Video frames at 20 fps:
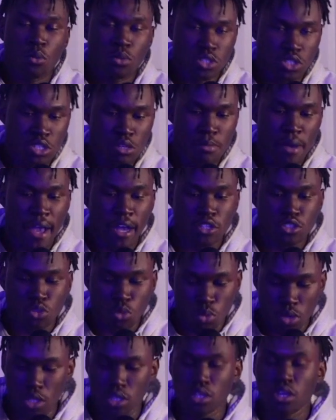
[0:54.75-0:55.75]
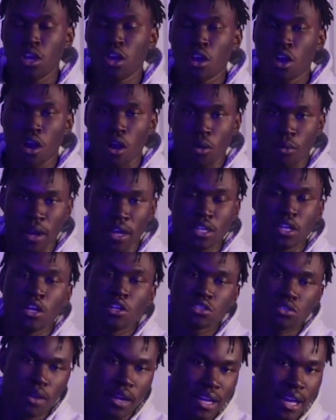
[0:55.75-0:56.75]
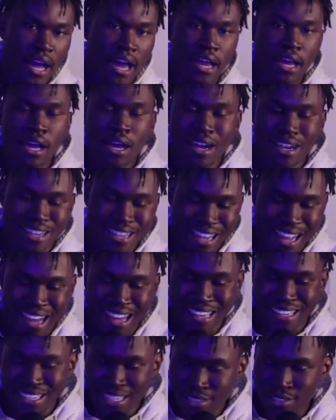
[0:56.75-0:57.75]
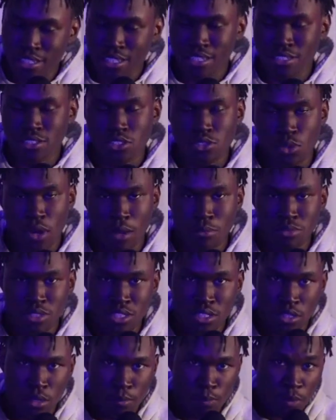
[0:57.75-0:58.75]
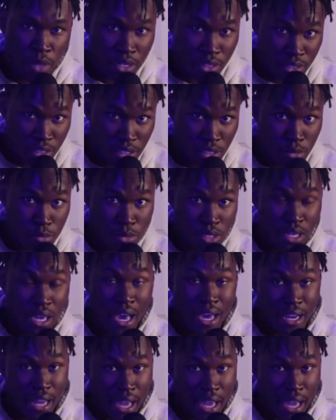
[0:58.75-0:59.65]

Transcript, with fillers: when she backs away. All right. So I got a guy in the Instagram DM, DM me at